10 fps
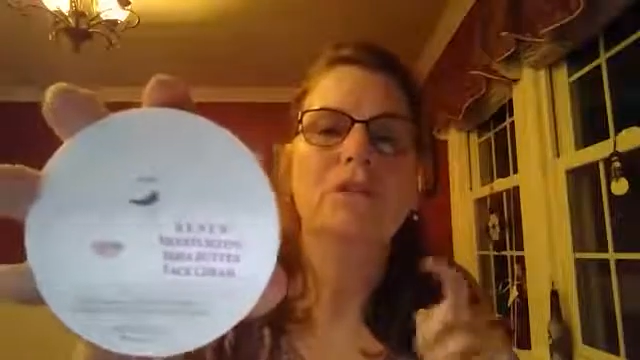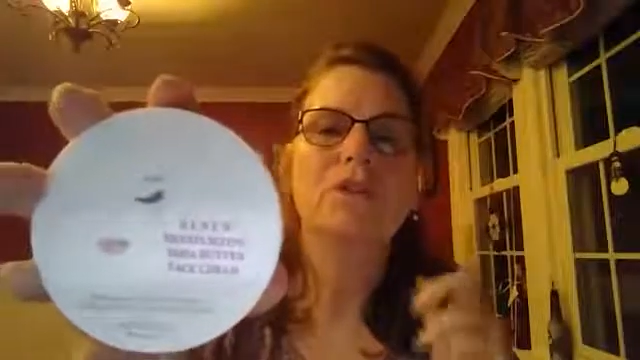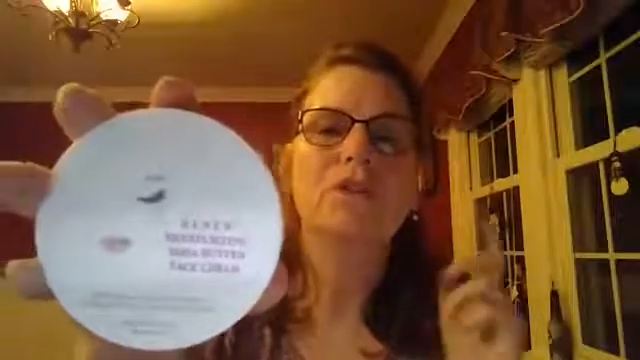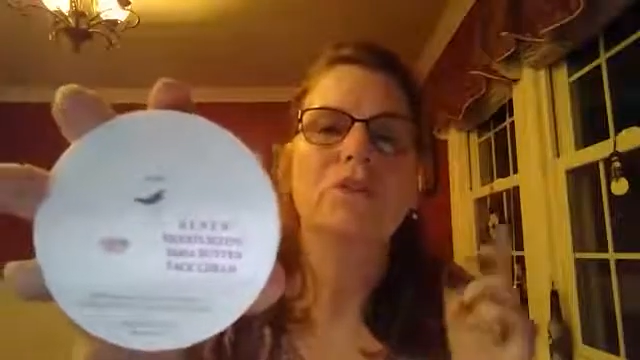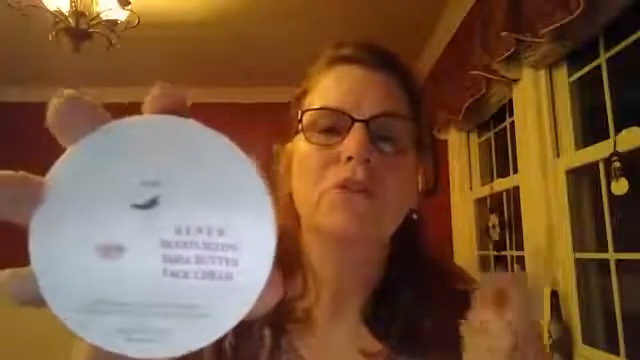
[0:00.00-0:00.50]
The
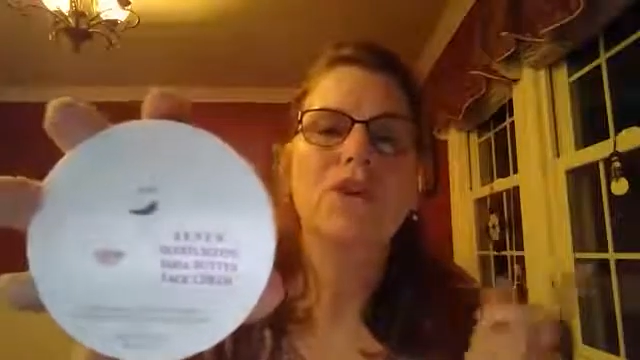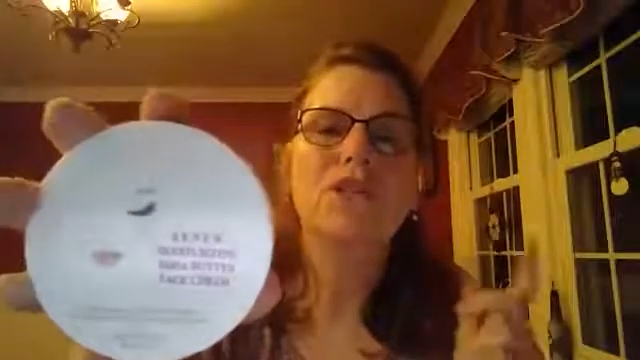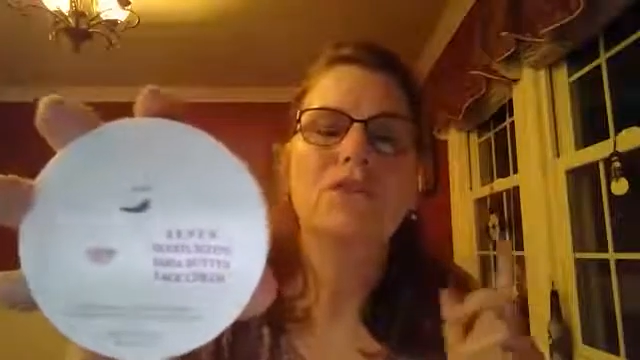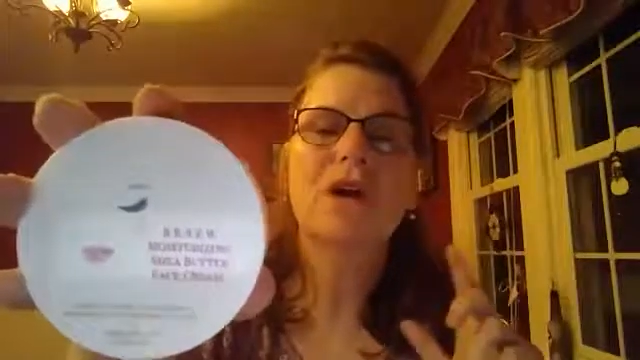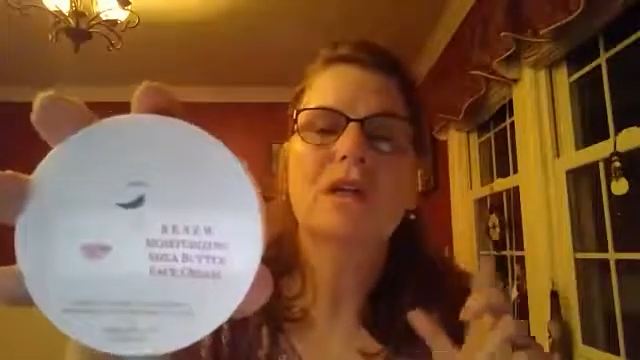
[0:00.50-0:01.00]
most
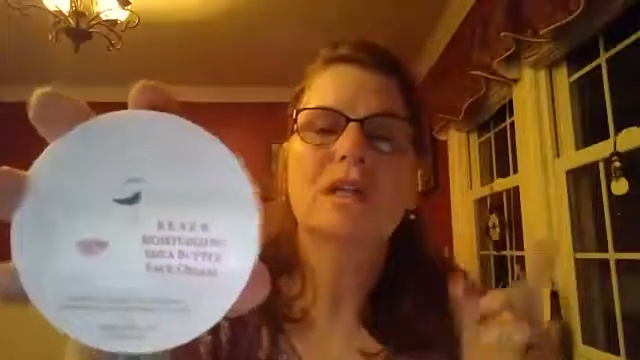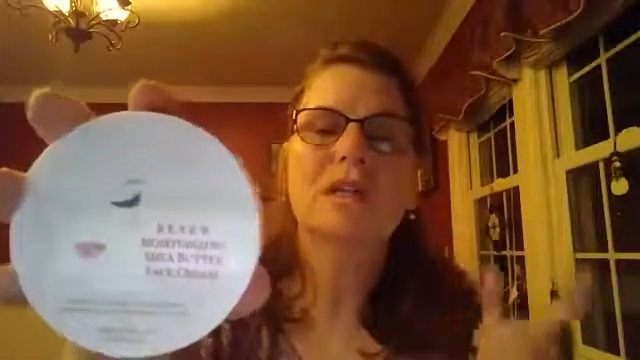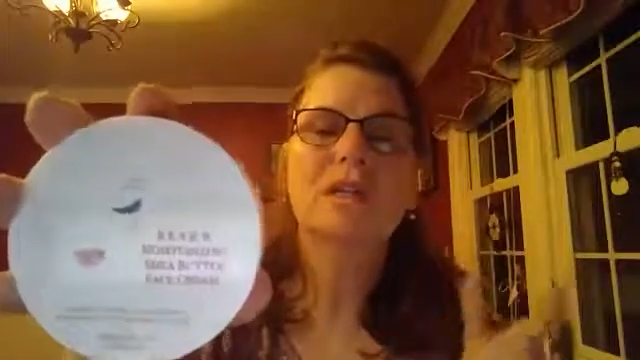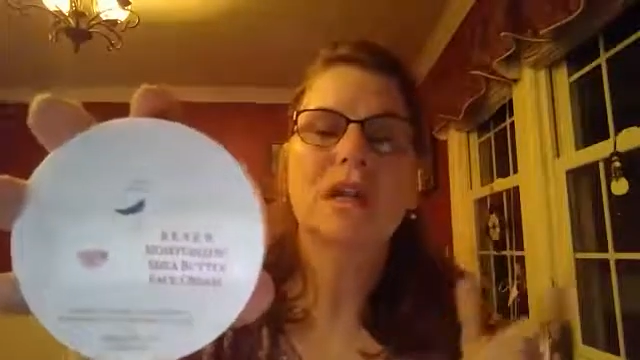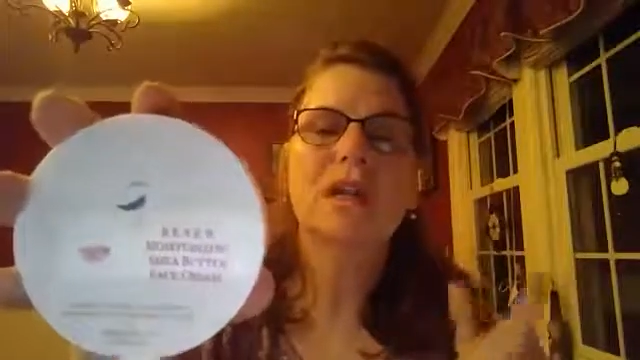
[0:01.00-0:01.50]

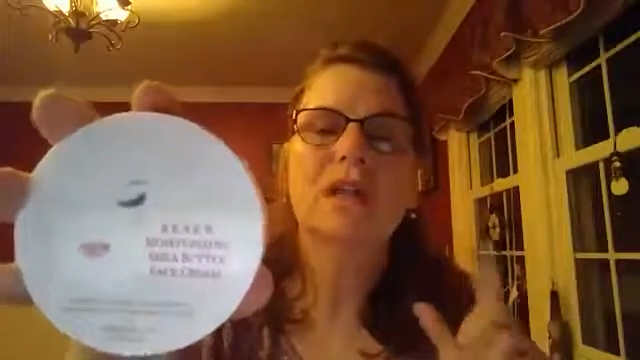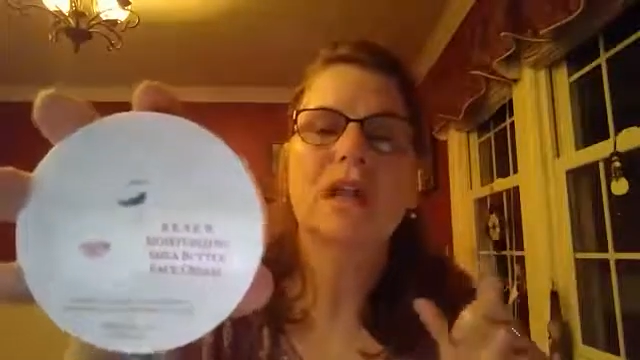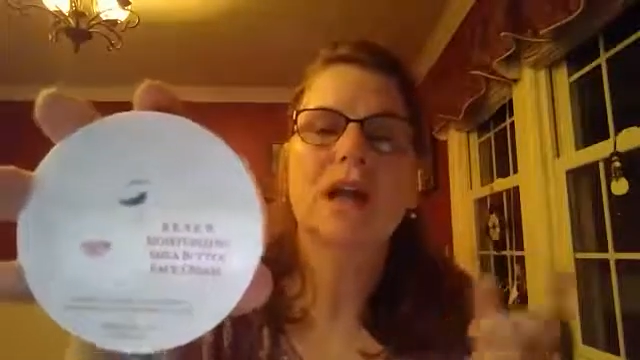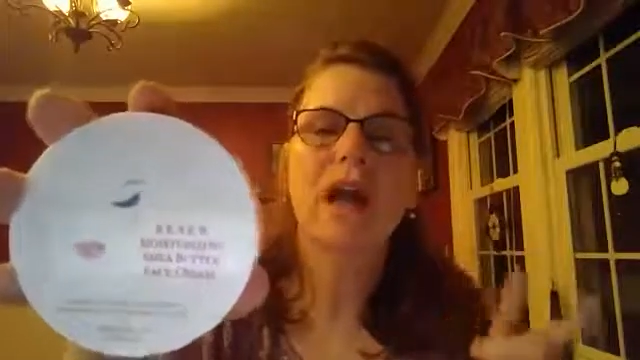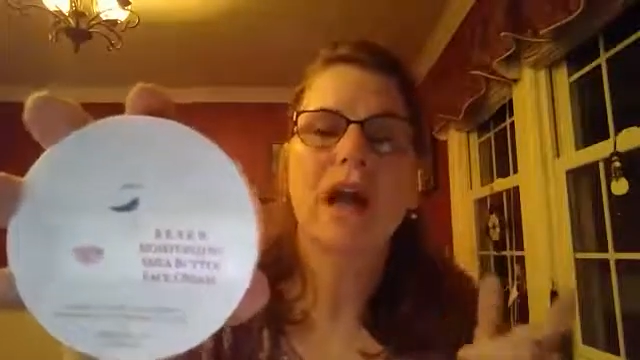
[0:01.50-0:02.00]
moisturizing thing that
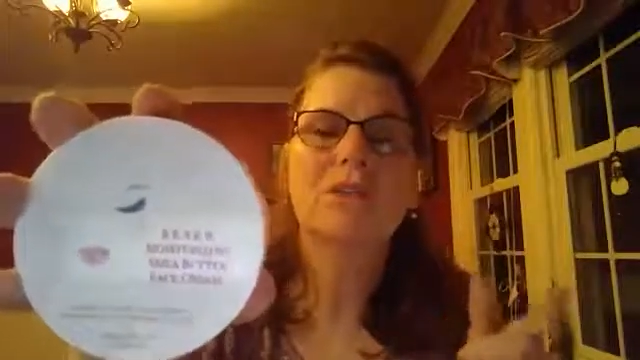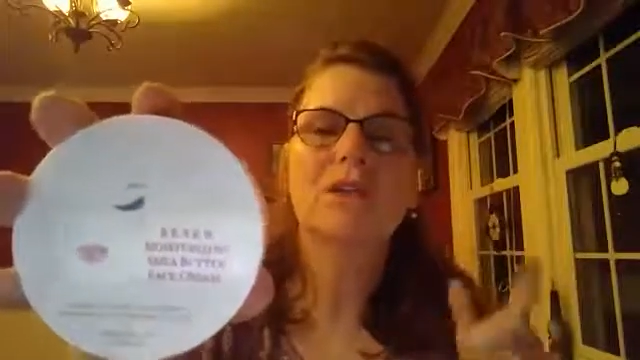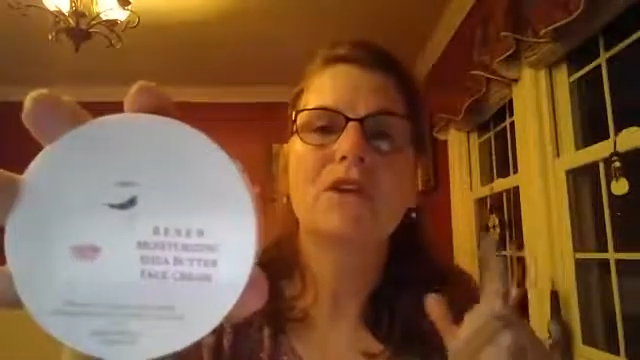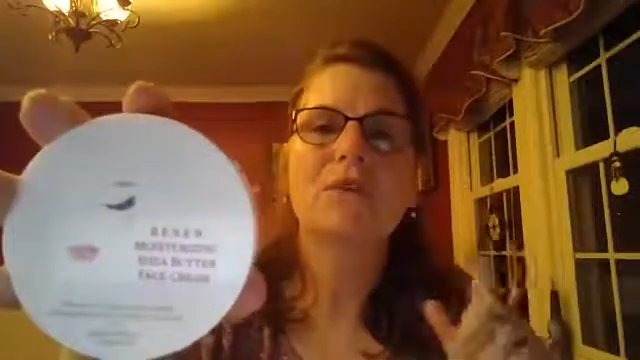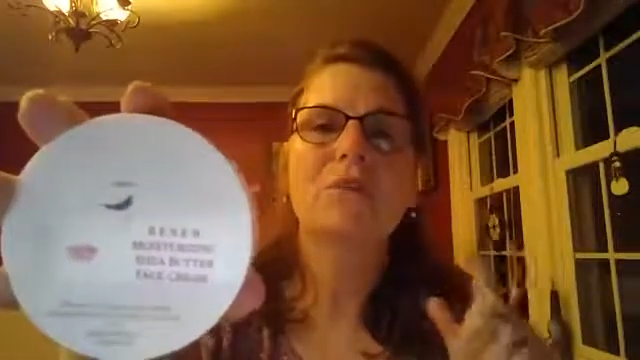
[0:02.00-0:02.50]
I have
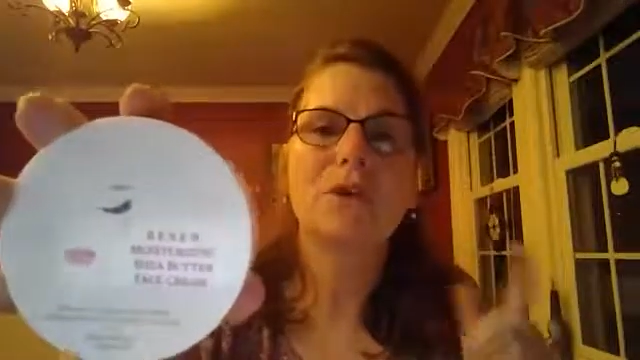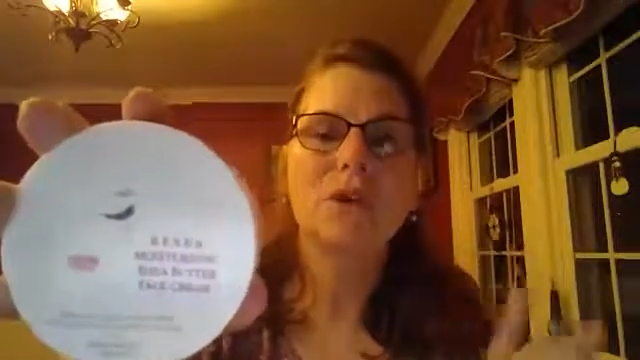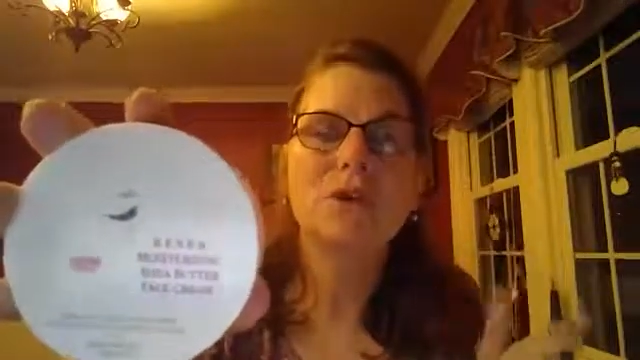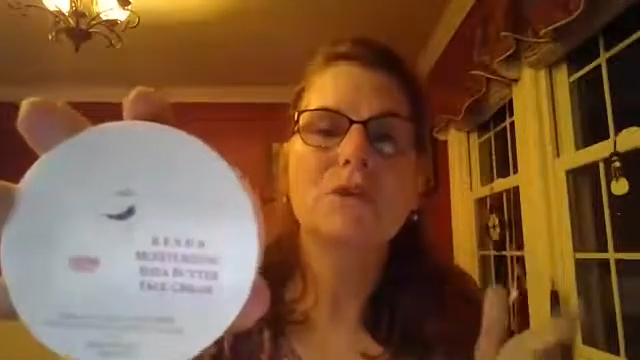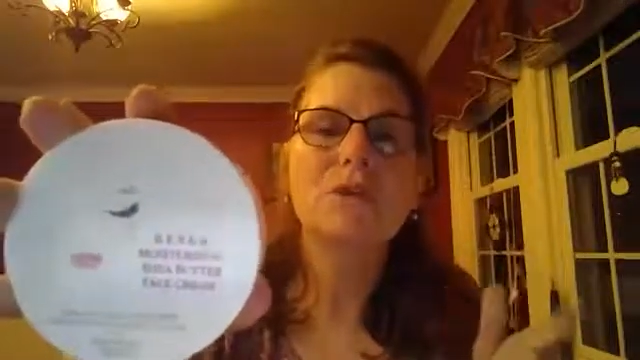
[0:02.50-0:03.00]
that you can put
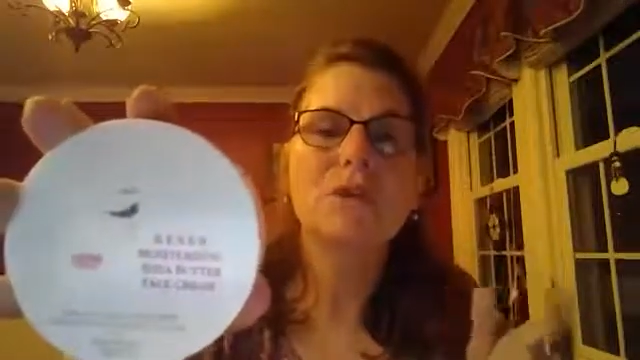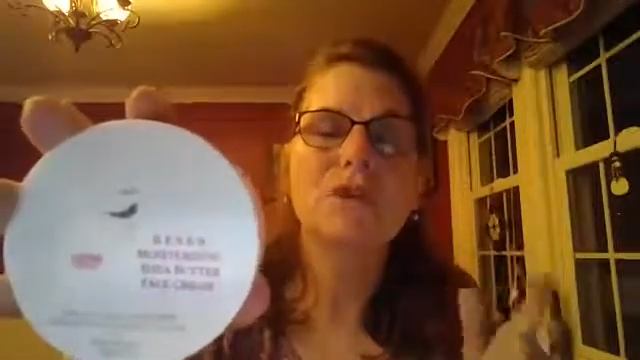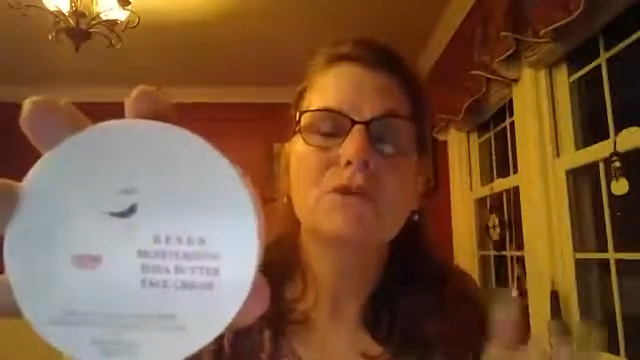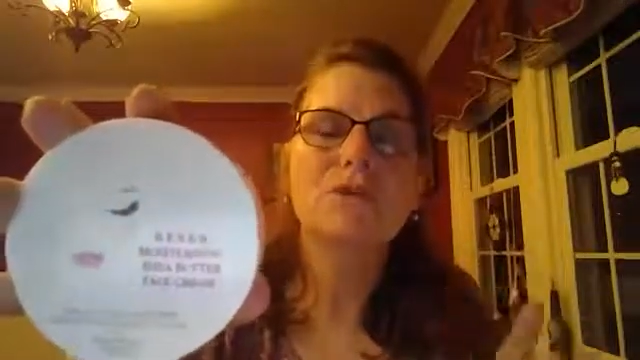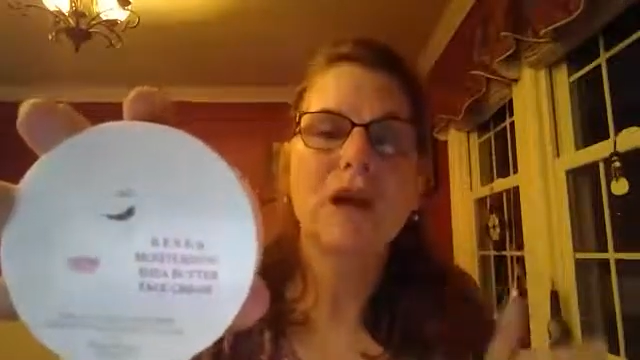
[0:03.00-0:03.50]
on
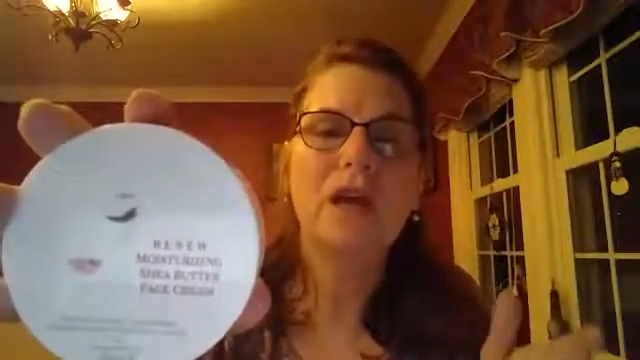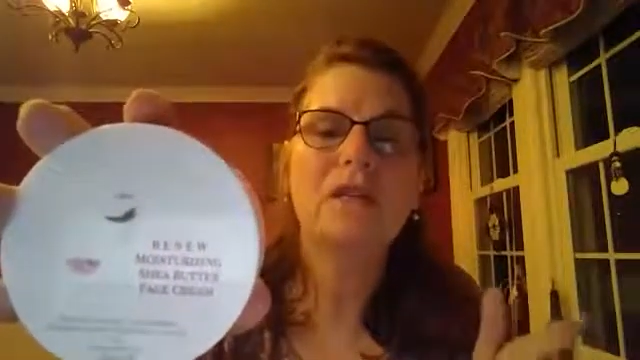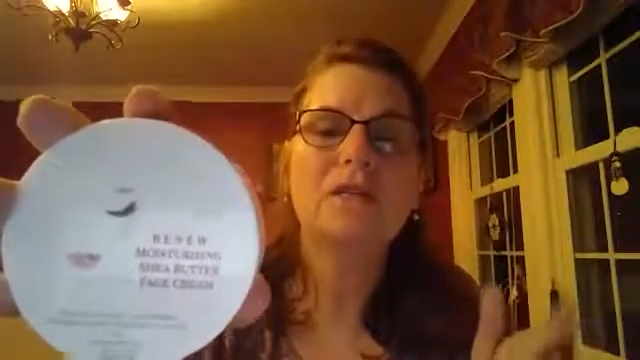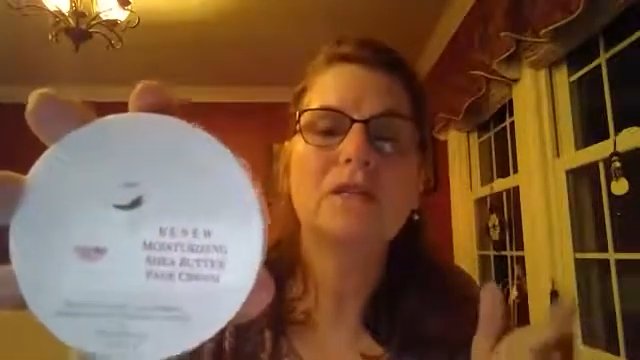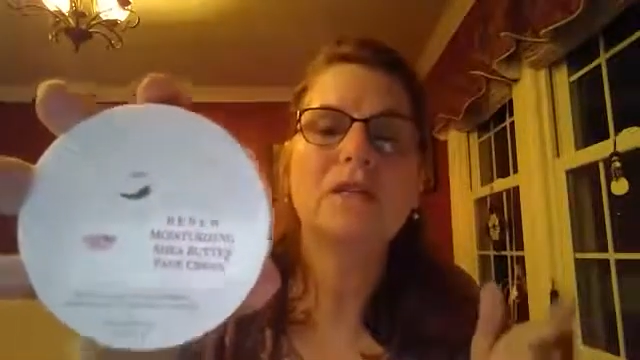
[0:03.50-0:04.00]
your
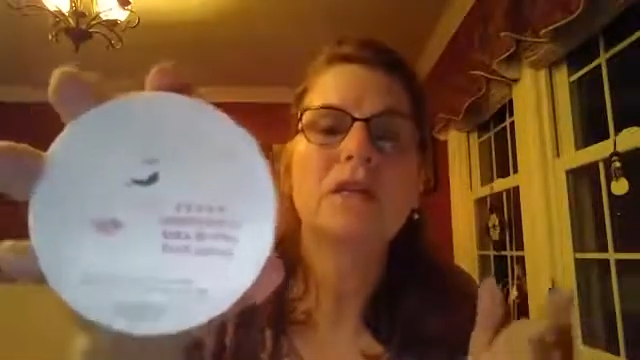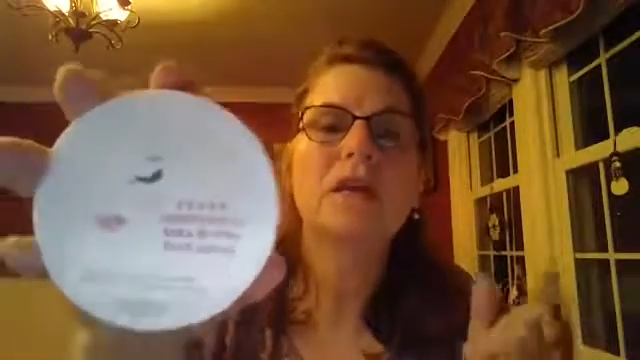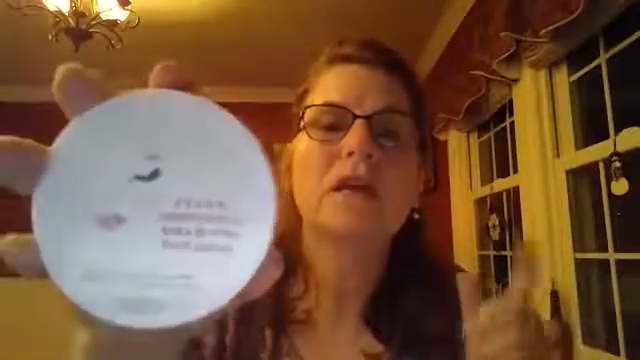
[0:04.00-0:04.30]
face